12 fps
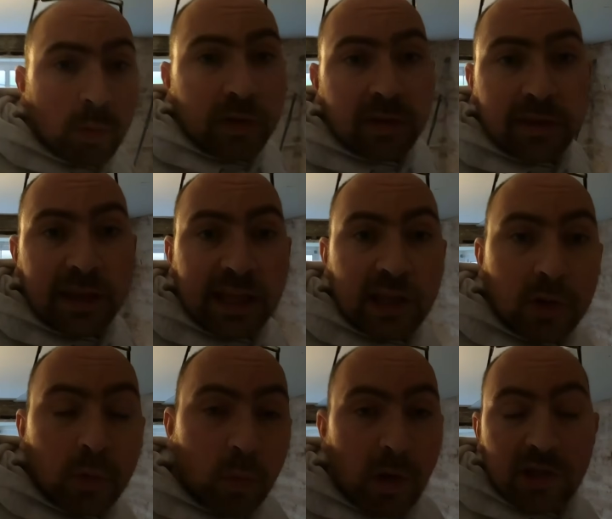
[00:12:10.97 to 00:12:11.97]
one
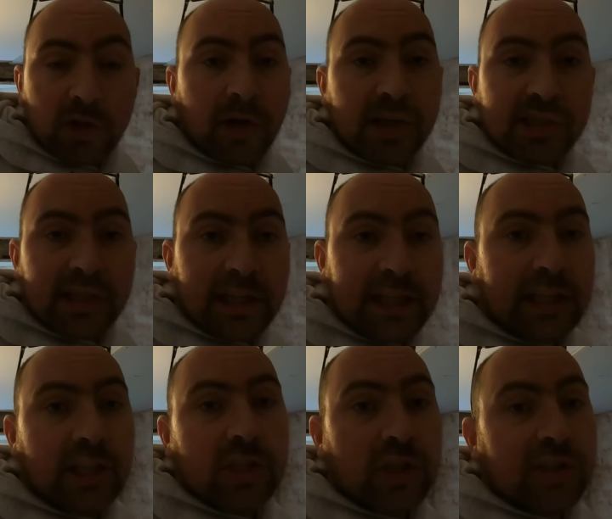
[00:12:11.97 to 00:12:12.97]
thing when you're
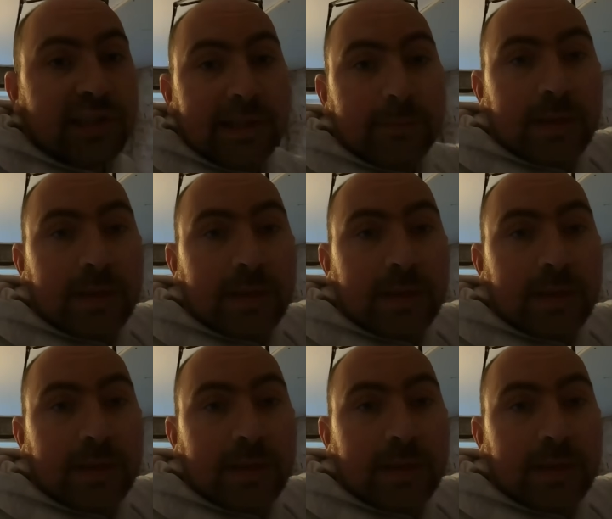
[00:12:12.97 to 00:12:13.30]
actually cutting